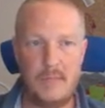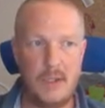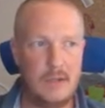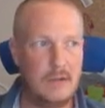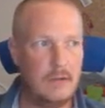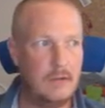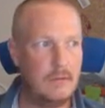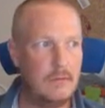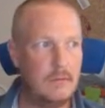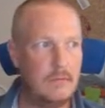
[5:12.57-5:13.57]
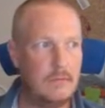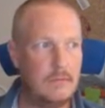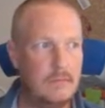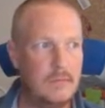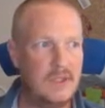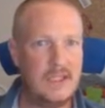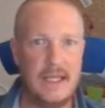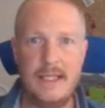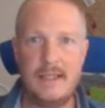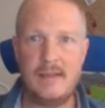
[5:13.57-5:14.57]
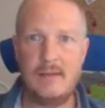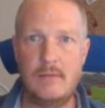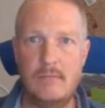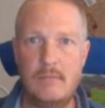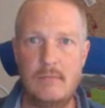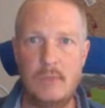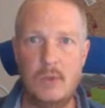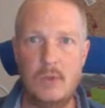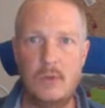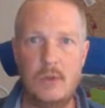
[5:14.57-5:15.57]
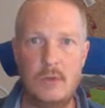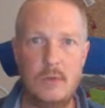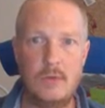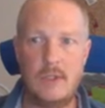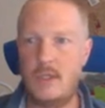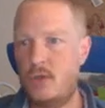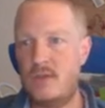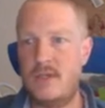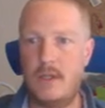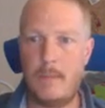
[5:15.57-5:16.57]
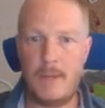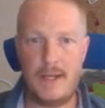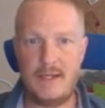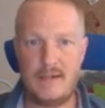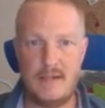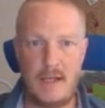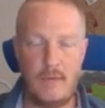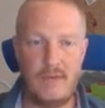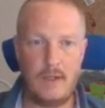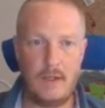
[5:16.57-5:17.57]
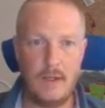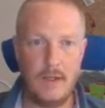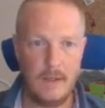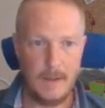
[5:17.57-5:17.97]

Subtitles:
uh, state, your issues in the past and everything,